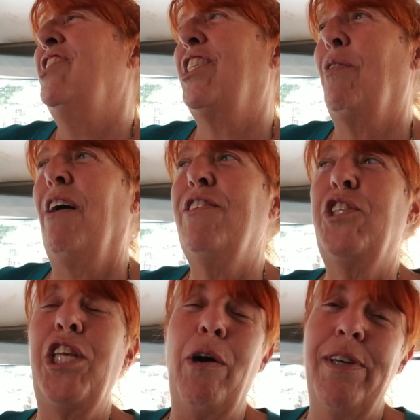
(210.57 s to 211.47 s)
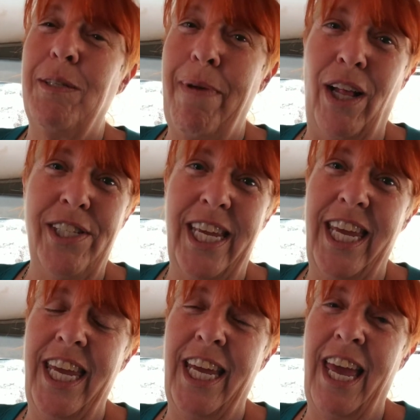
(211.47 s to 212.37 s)
so all the snow is
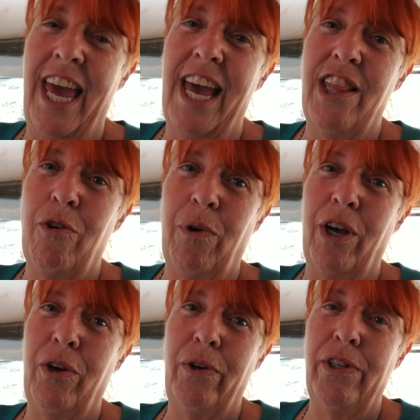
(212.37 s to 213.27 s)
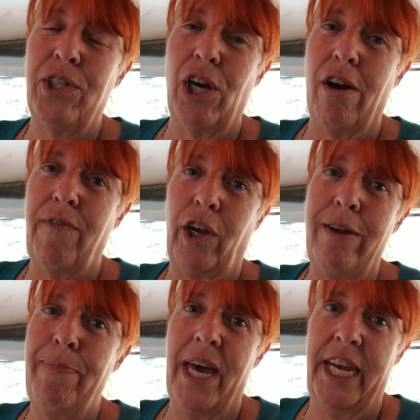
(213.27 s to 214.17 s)
melting and the roads are
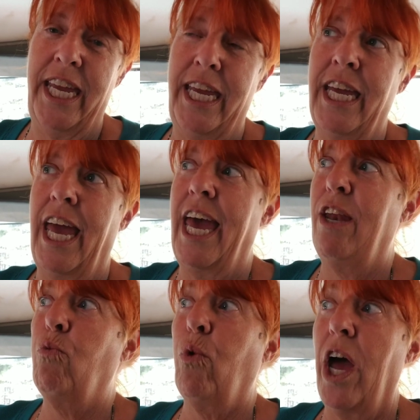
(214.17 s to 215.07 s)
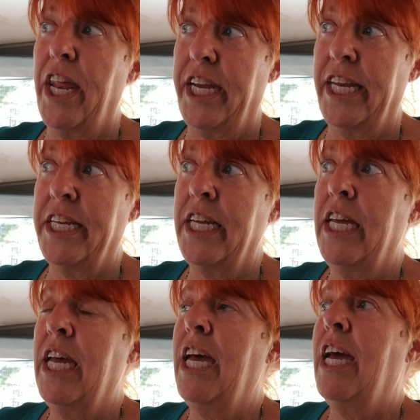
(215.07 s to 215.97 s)
very muddy and rutted.
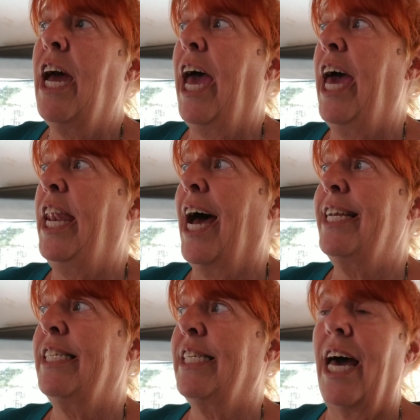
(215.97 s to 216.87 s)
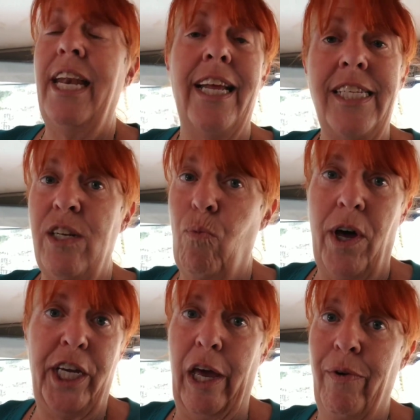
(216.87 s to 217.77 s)
And I decided I didn't
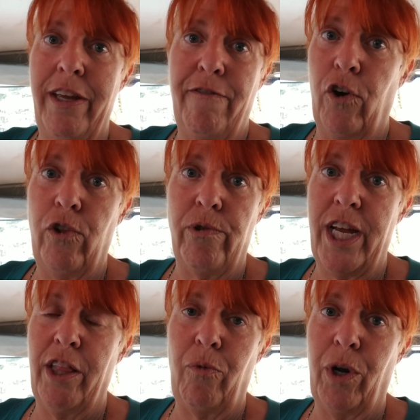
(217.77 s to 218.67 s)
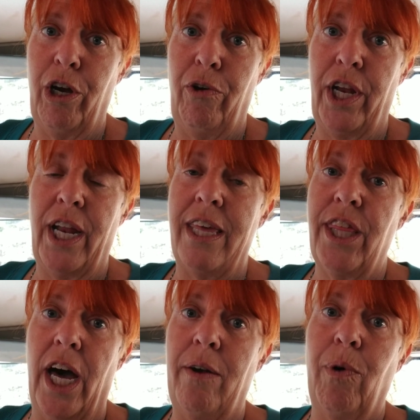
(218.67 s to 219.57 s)
want to go any further down the road. And I
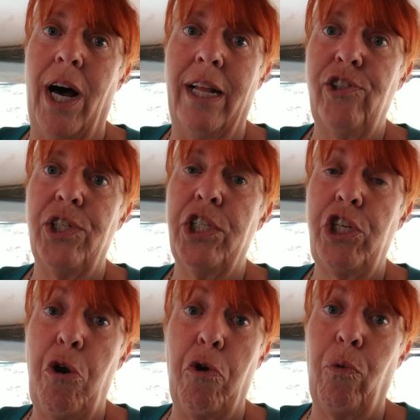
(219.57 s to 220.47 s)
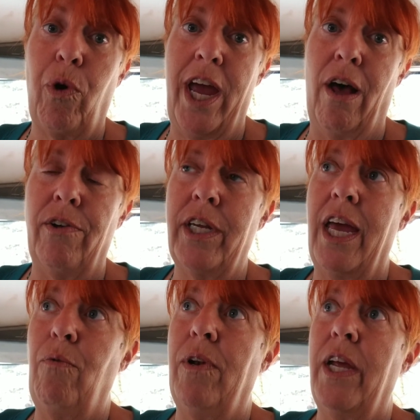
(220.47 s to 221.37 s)
thought, well, I'll just turn around.
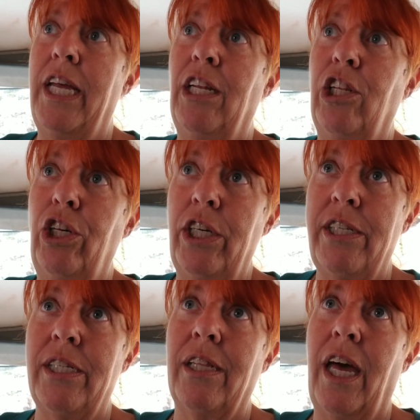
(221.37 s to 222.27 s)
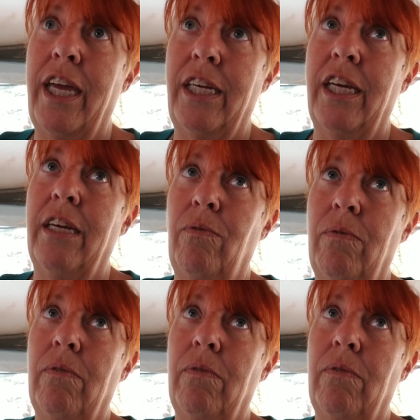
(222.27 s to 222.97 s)
And it looked like it